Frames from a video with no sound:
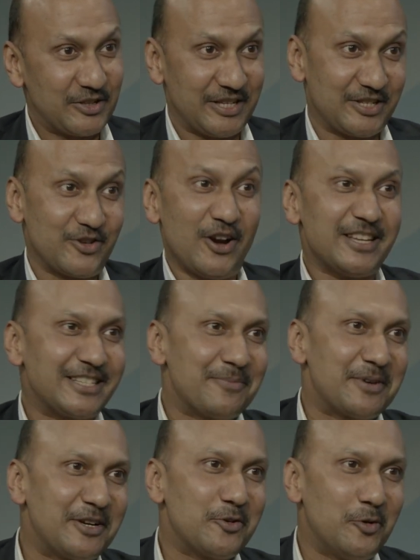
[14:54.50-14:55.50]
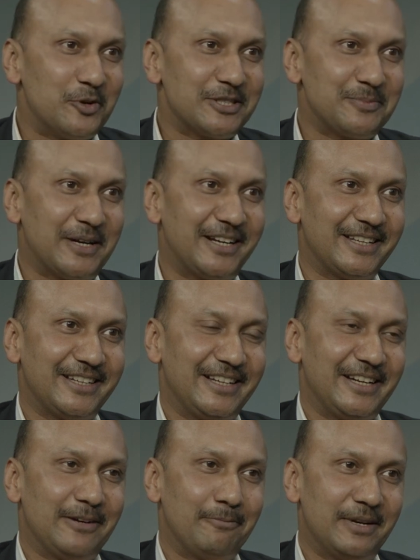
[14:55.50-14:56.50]
So it's not a separate course,
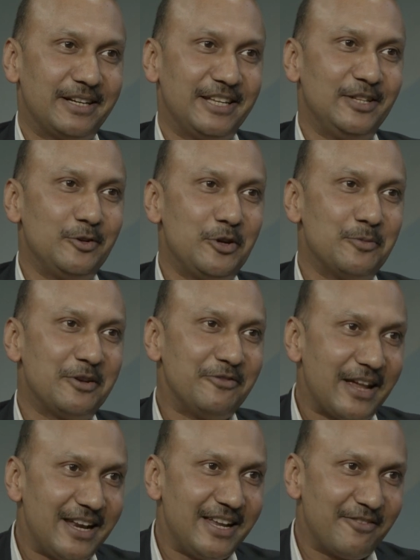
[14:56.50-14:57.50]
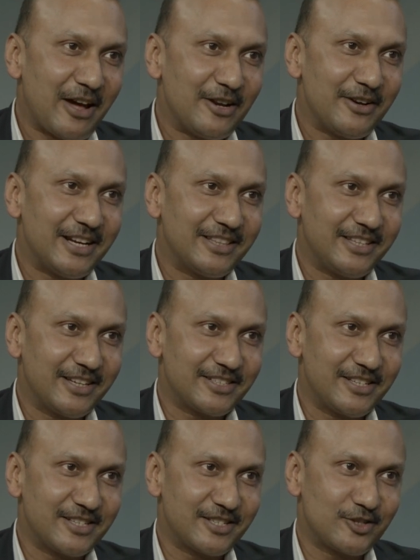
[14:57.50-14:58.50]
but human value and
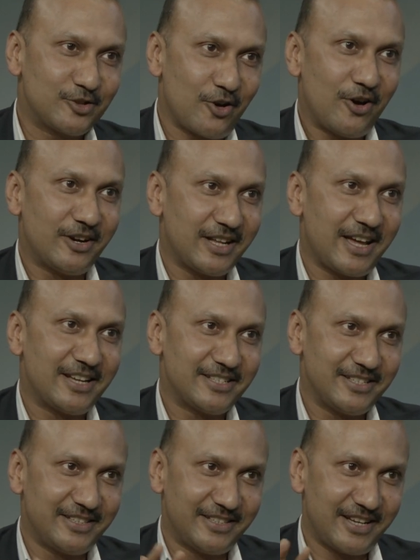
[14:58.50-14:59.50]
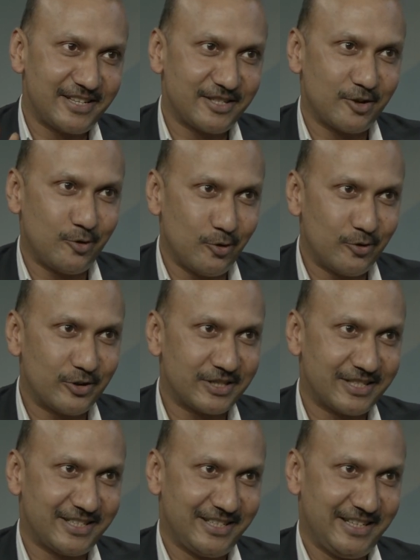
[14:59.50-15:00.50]
ethics is taught as a
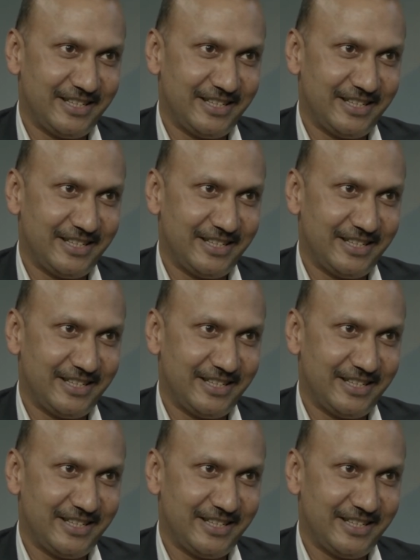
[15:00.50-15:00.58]
course